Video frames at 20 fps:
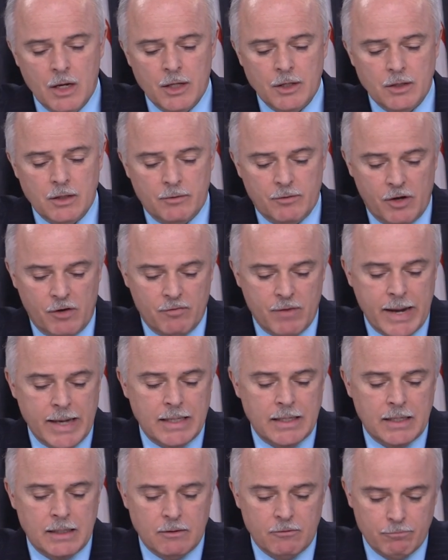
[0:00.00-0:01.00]
The
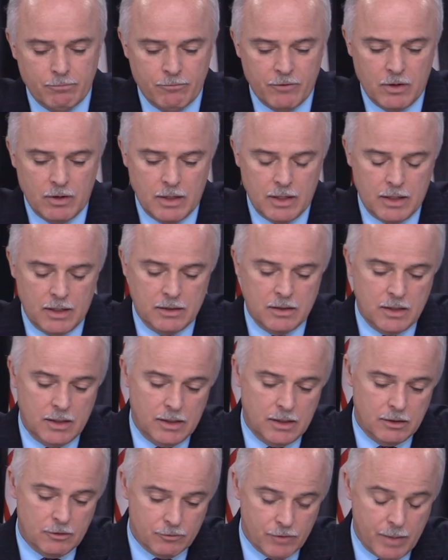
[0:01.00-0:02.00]
remaining
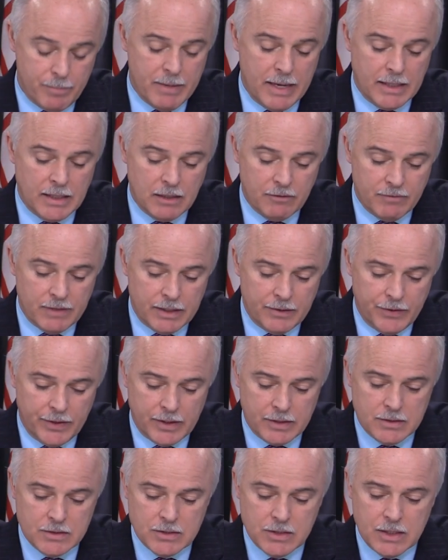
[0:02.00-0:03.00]

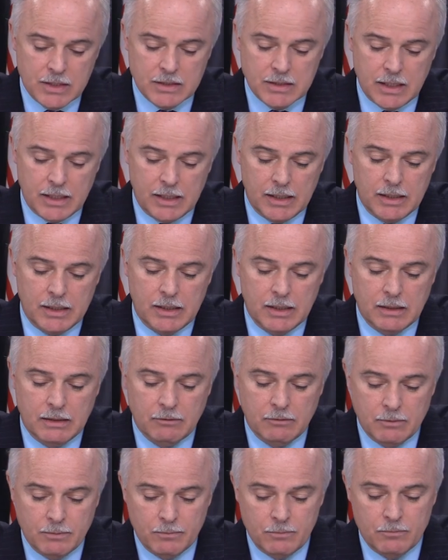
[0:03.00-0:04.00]
variance is a
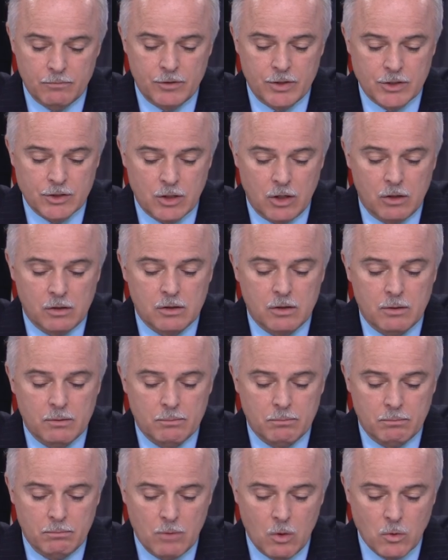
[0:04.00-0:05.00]
result
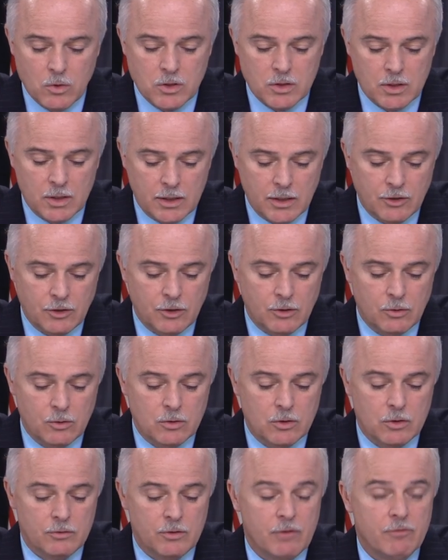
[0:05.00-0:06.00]
mostly due
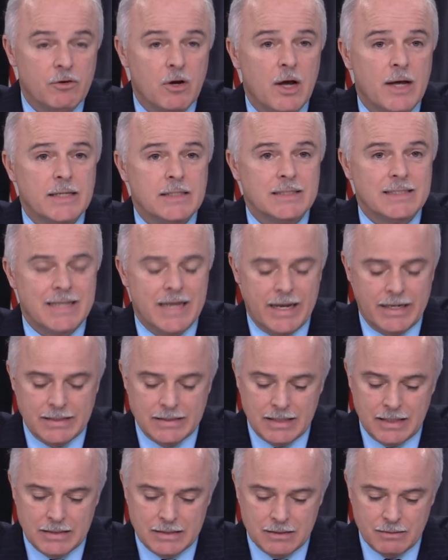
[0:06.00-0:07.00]
to revised tax
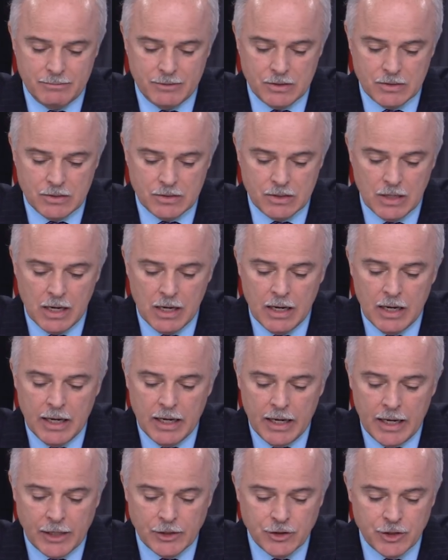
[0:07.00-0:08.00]
estimates
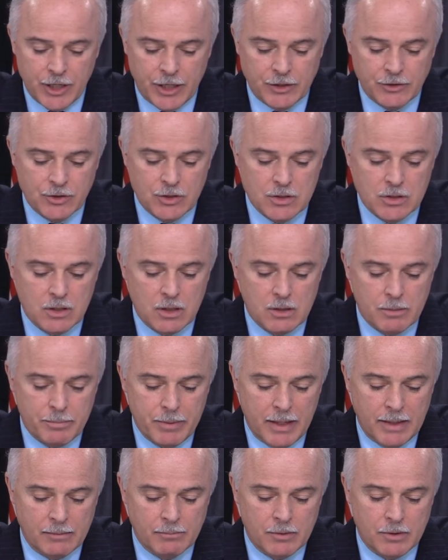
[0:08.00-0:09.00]
and changes to the
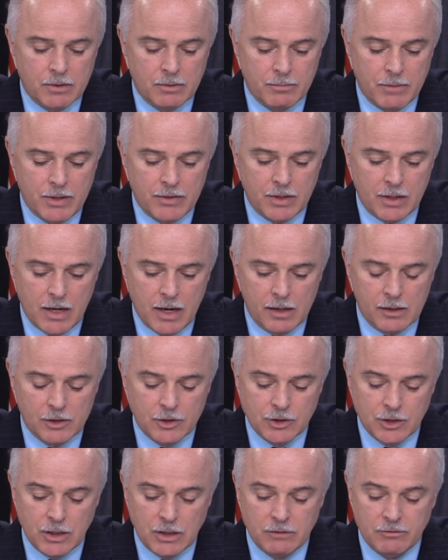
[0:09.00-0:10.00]
payment
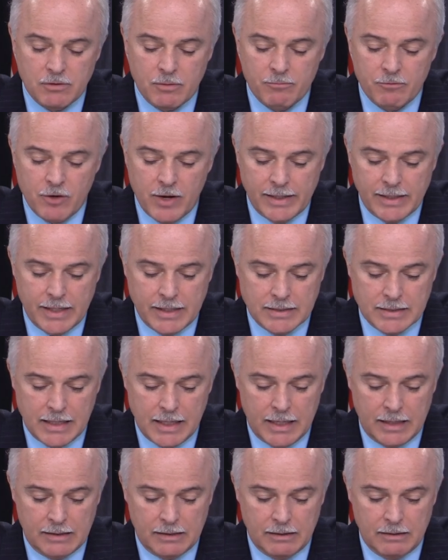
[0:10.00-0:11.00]
methodology from Finance
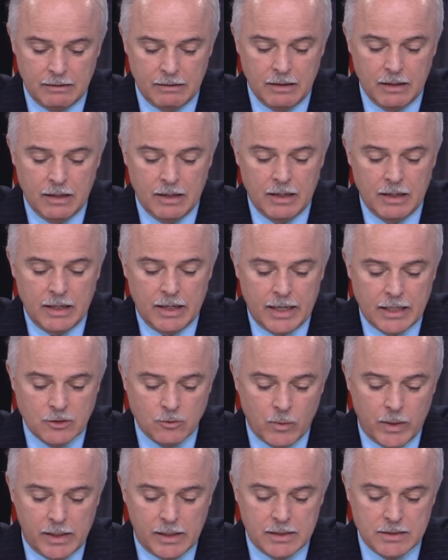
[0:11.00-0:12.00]
Canada, as
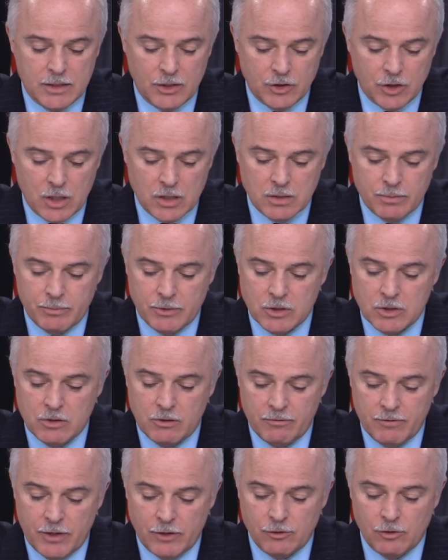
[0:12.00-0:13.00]
well as adjustments to
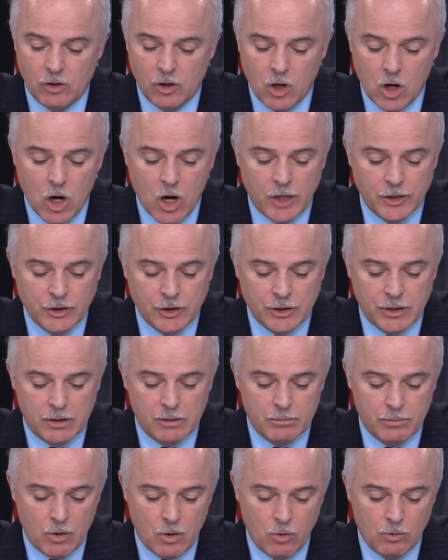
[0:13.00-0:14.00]
federal
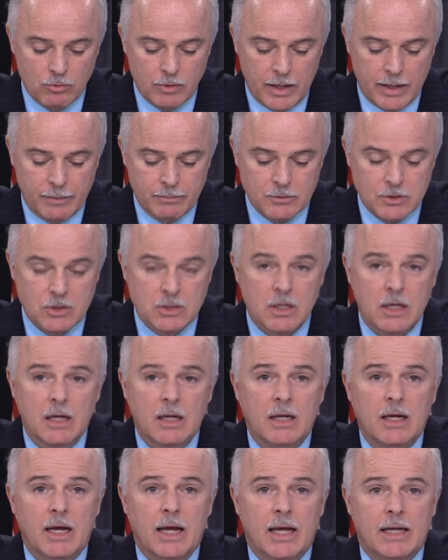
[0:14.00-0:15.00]
cost-shared programs
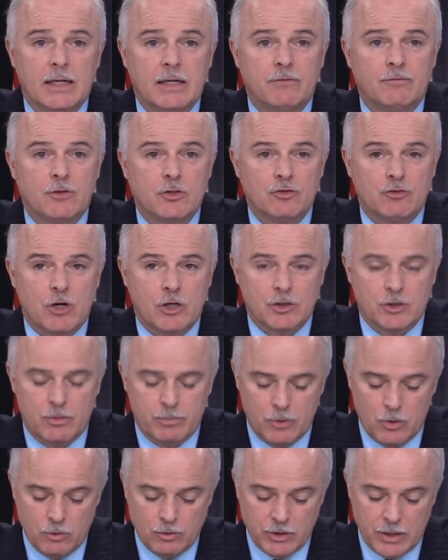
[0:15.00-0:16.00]
and infrastructure
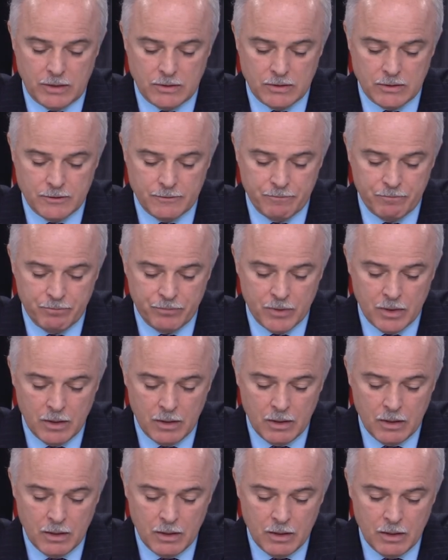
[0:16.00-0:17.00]
projects.
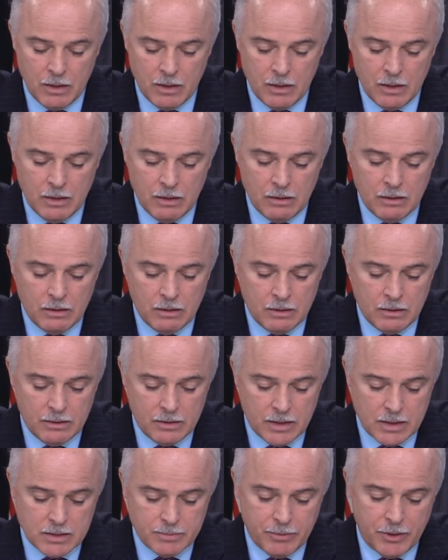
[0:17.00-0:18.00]

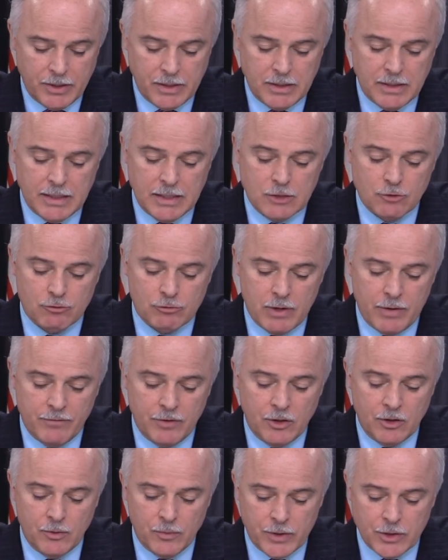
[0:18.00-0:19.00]
Despite these
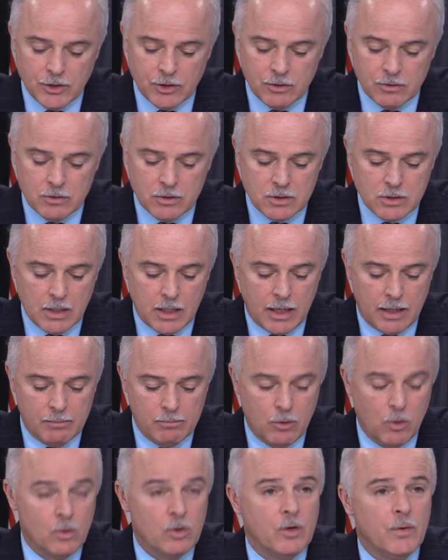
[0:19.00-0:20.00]
revenue issues, our
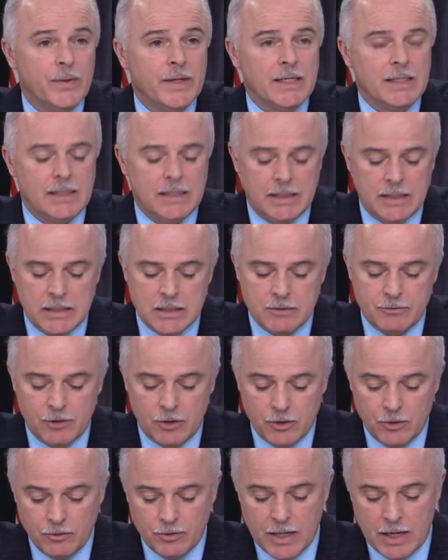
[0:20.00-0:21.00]
borrowing needs for
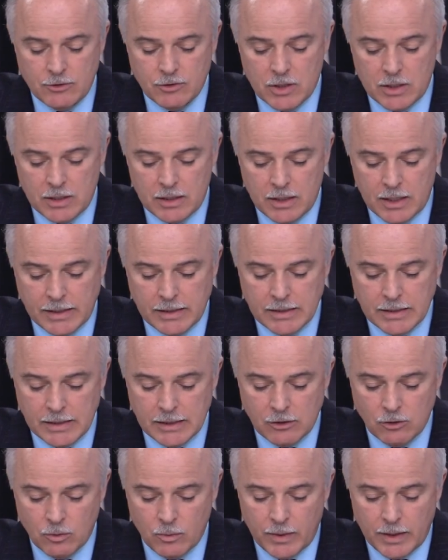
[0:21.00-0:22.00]

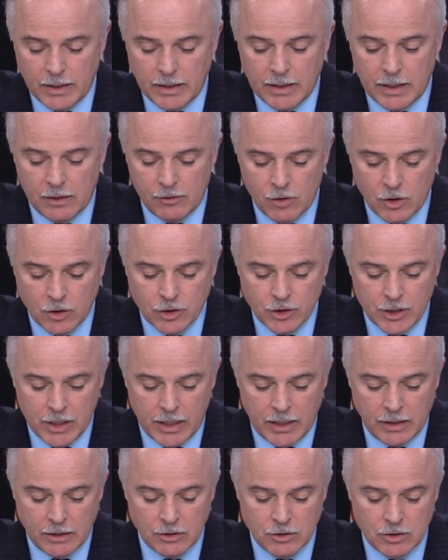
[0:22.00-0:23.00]
2019-20 are
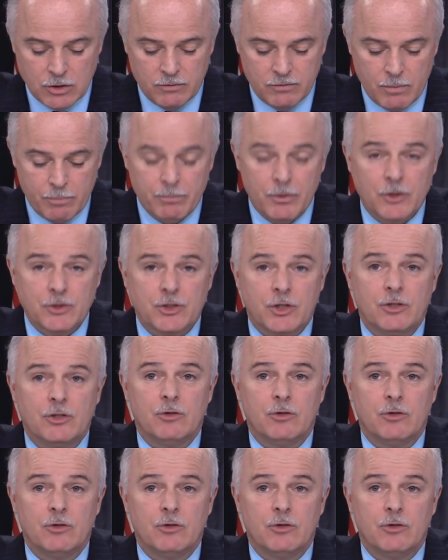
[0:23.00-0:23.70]
unchanged from budget